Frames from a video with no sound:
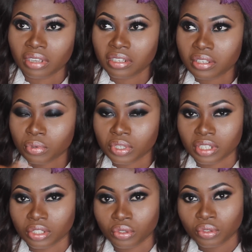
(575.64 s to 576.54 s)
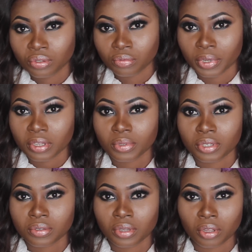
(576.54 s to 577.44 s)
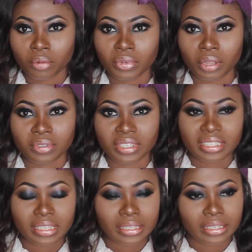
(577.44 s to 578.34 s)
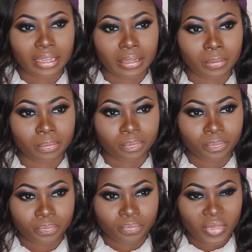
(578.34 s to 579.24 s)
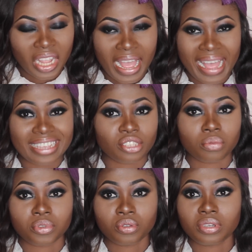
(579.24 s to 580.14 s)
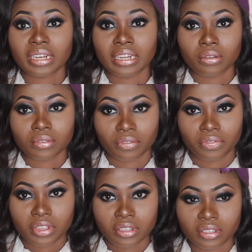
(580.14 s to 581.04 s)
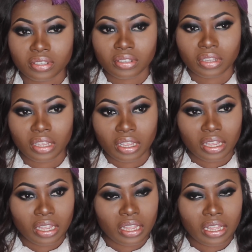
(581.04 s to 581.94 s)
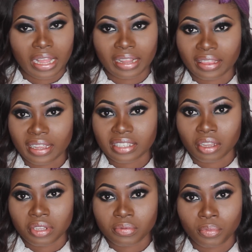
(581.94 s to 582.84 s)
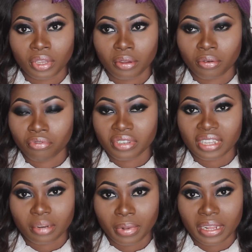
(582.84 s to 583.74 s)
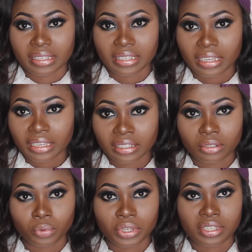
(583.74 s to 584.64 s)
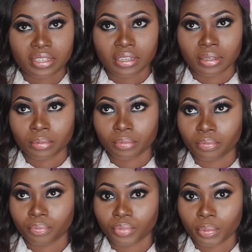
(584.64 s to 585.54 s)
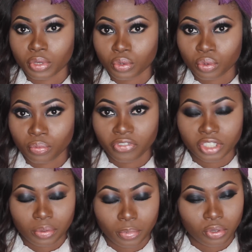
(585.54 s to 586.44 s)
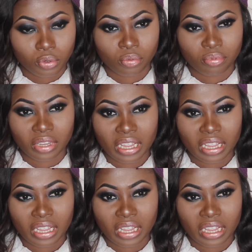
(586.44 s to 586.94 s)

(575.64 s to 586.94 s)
okay, this is what you can do. My husband also helped me. I was eating I substituted a lot of things. At night I'll eat maybe roasted plantain with pepper soup, fish pepper soup,